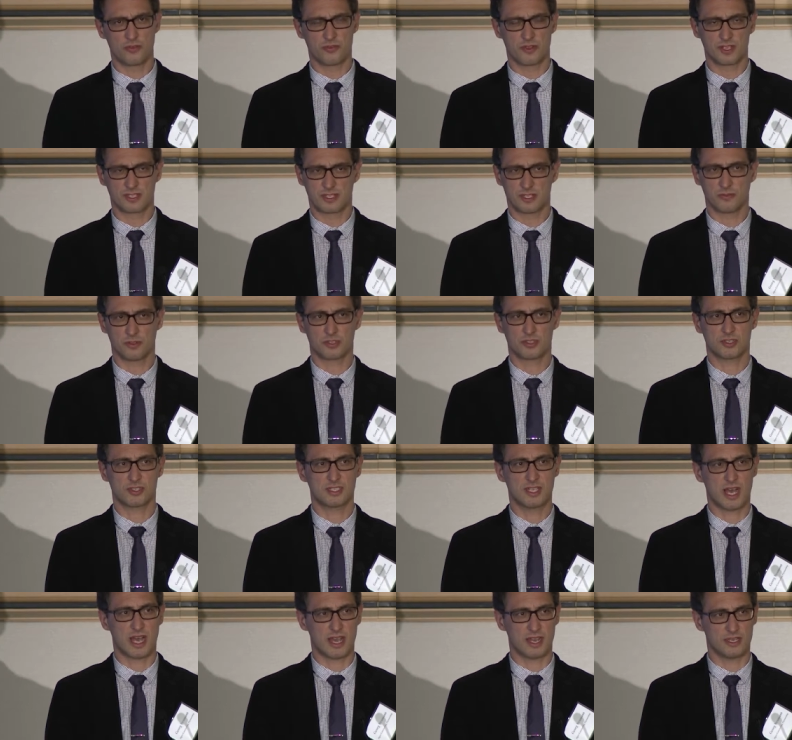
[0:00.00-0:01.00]
civil
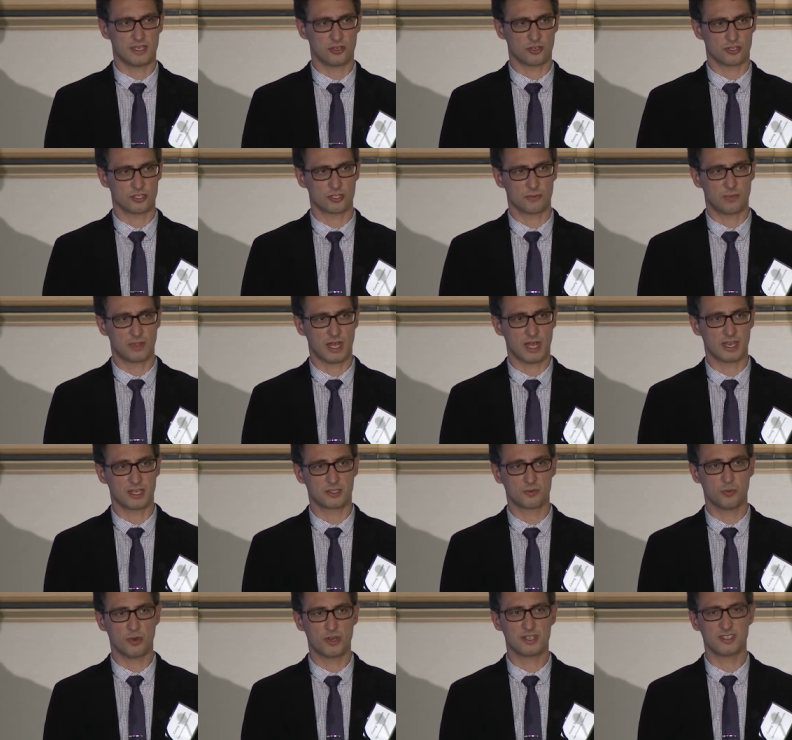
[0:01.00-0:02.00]
society or
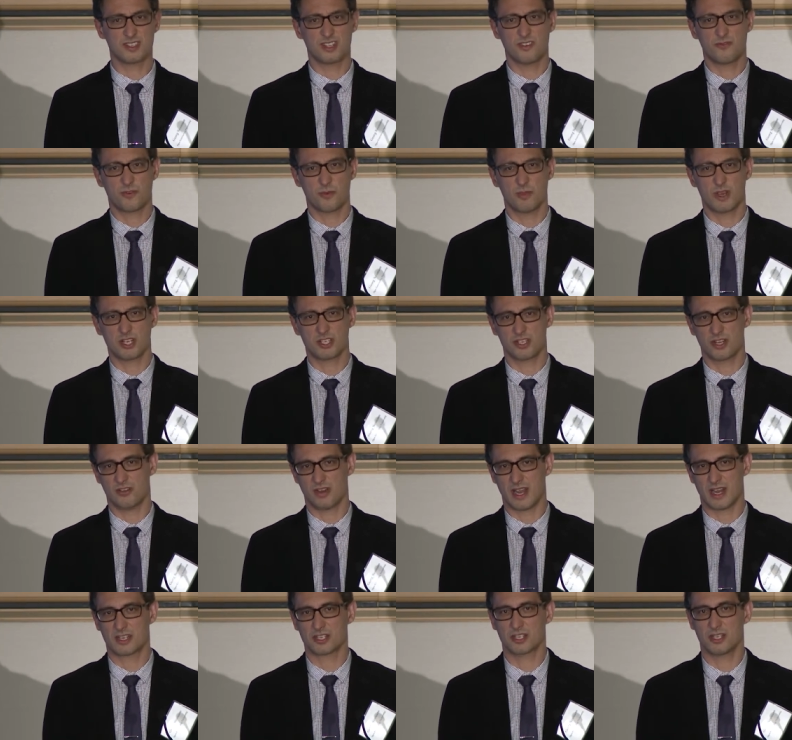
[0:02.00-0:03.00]
suppliers, what is the information they're
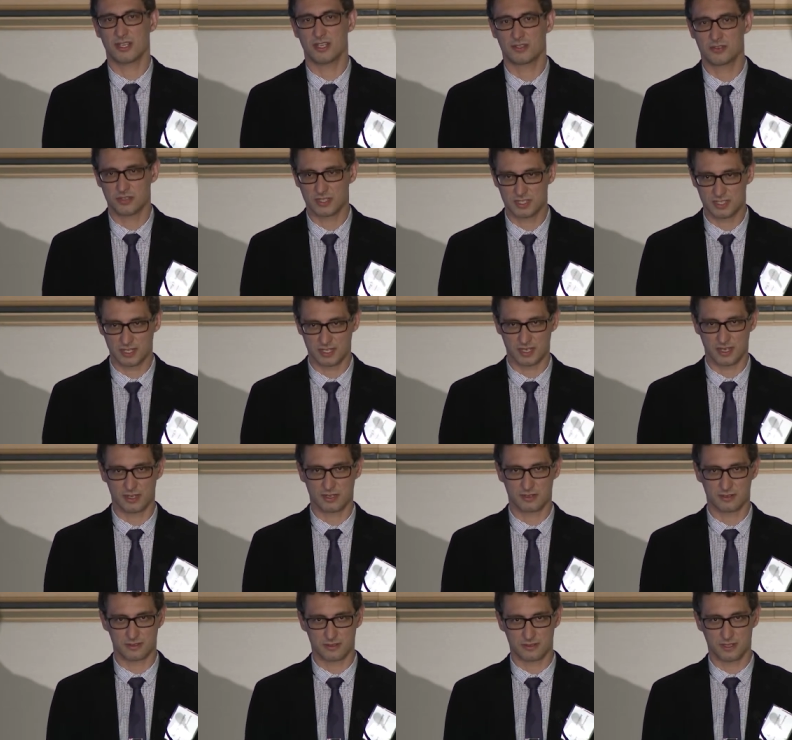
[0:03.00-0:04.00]
actually interested in?
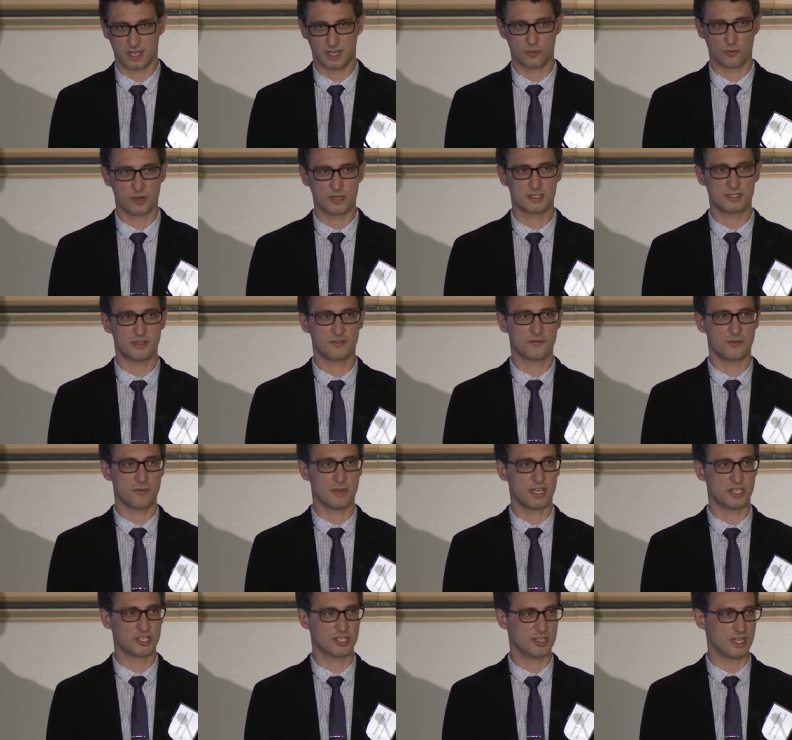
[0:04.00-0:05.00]
Like, what is the
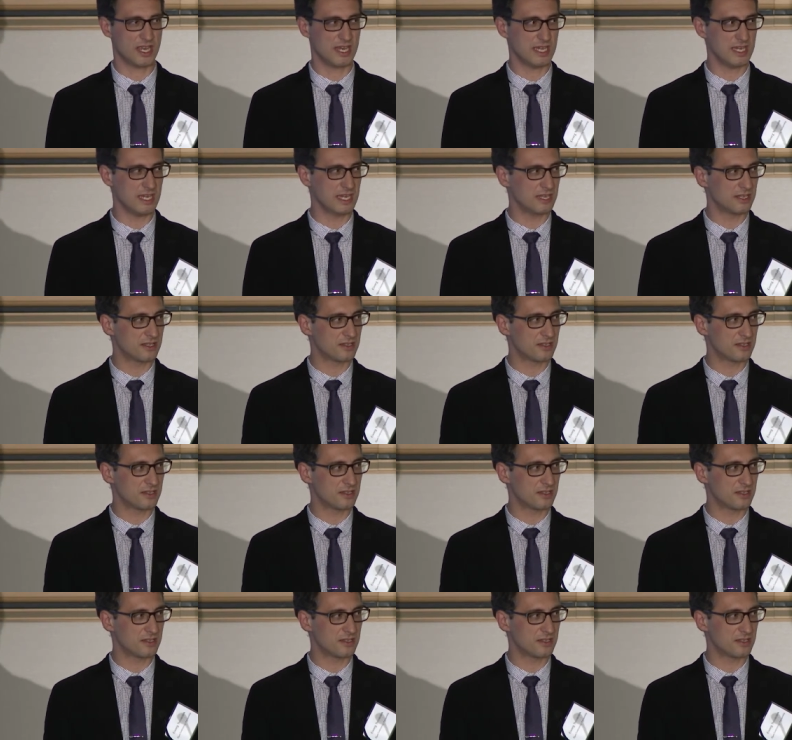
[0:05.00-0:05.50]
information they need? The